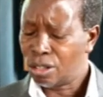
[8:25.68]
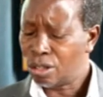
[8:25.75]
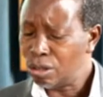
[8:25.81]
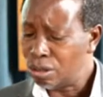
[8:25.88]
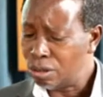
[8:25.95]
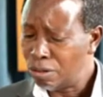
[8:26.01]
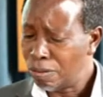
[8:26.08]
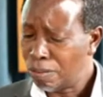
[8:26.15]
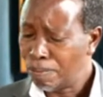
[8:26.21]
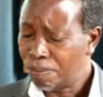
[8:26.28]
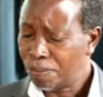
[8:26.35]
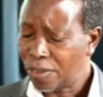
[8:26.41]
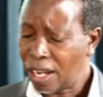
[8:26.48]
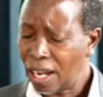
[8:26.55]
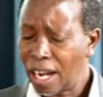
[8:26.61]
So,
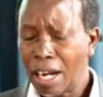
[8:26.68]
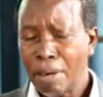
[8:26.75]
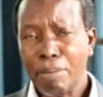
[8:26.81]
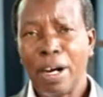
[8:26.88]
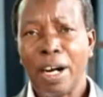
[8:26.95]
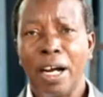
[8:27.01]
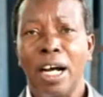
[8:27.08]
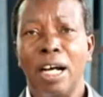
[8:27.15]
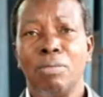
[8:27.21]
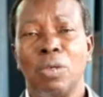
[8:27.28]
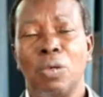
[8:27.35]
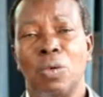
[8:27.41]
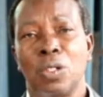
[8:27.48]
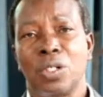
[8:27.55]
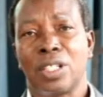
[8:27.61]

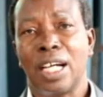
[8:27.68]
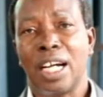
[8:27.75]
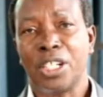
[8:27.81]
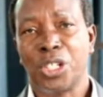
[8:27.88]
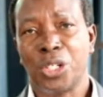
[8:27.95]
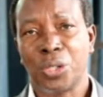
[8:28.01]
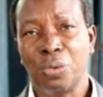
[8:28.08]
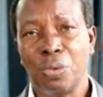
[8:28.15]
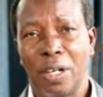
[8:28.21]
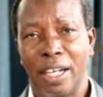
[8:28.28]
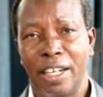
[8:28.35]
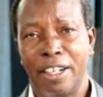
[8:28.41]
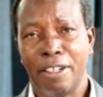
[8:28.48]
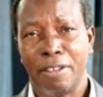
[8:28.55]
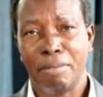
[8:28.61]
Abraham was
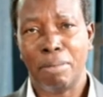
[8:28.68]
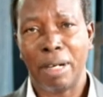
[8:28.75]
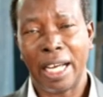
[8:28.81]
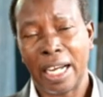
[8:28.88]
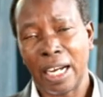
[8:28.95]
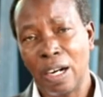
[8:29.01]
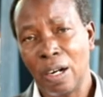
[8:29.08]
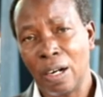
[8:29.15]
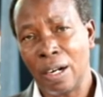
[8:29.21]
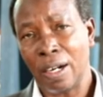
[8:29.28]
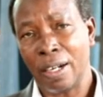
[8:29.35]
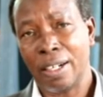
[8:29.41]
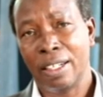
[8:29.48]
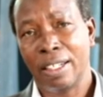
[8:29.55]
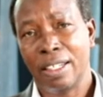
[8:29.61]
assured by
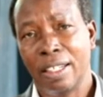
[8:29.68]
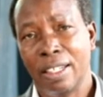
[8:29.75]
God